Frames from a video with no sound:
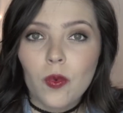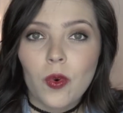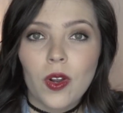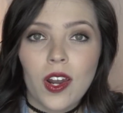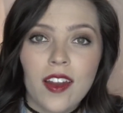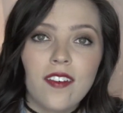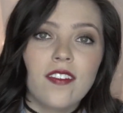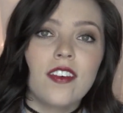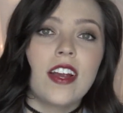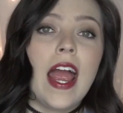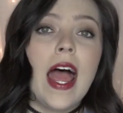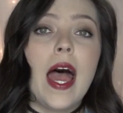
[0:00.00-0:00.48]

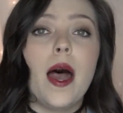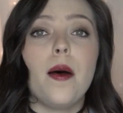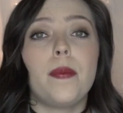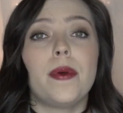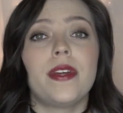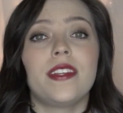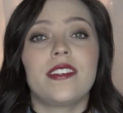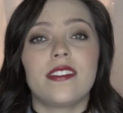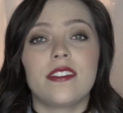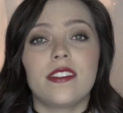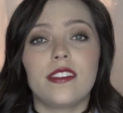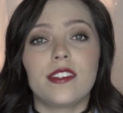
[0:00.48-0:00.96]
whatever
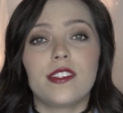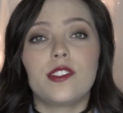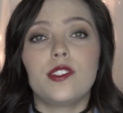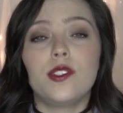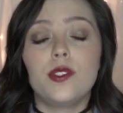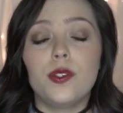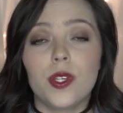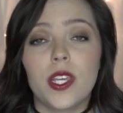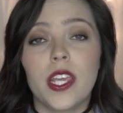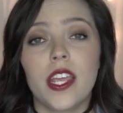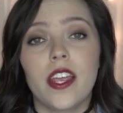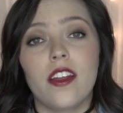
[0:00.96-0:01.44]
happened in this
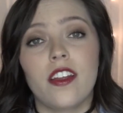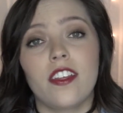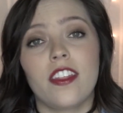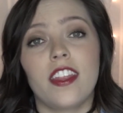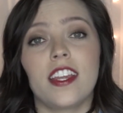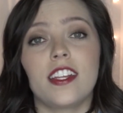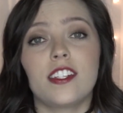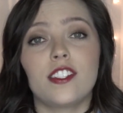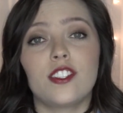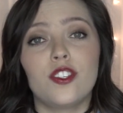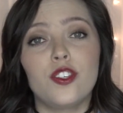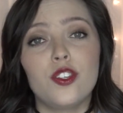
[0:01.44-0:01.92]
new year
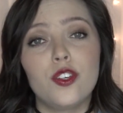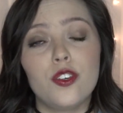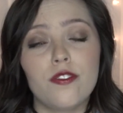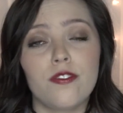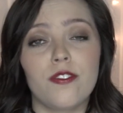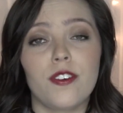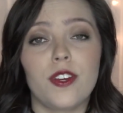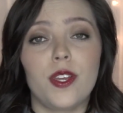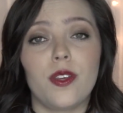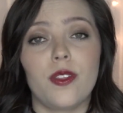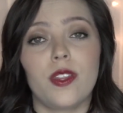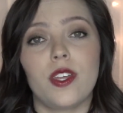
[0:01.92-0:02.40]
that is new
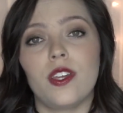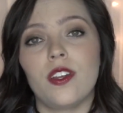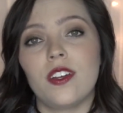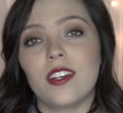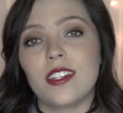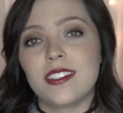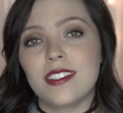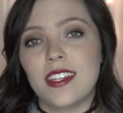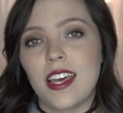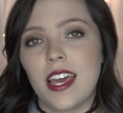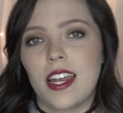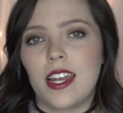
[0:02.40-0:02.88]
for you that you're
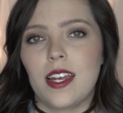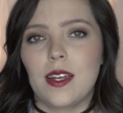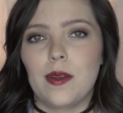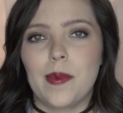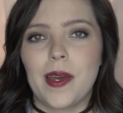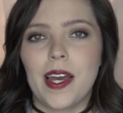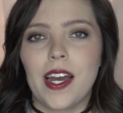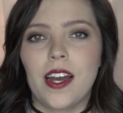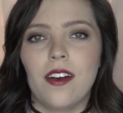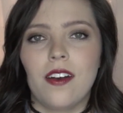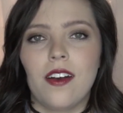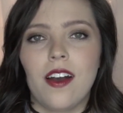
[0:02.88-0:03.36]
excited
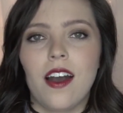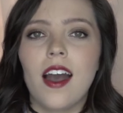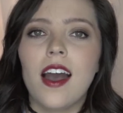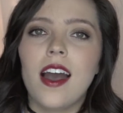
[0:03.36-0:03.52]
about,